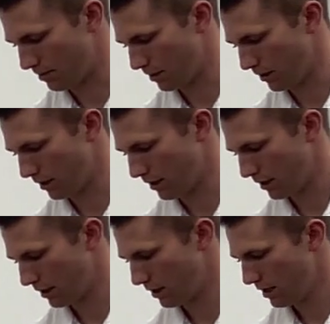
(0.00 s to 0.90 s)
period,
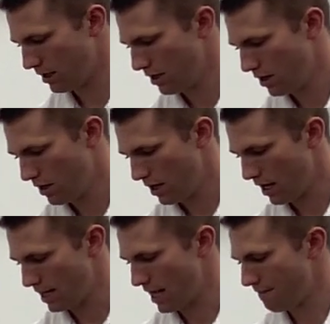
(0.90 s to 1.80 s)

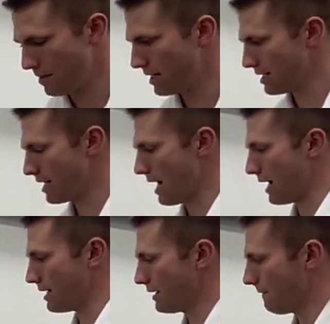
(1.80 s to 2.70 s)
and that means
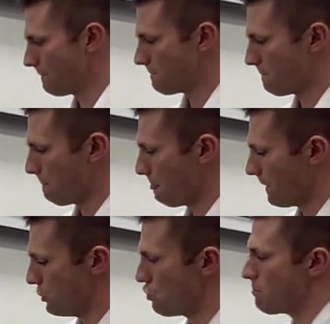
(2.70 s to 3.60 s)
that
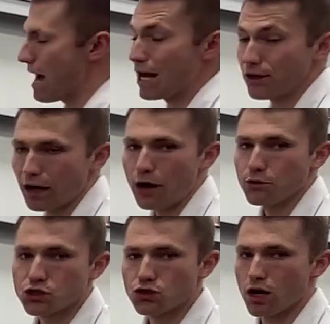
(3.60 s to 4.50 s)
no matter how
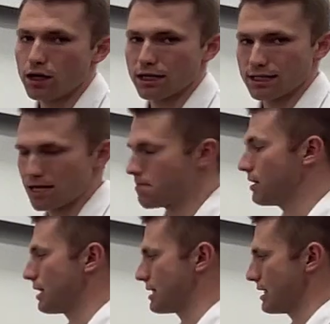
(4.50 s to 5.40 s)
strong the
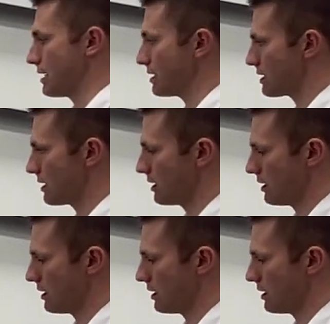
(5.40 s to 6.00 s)
stimulus is,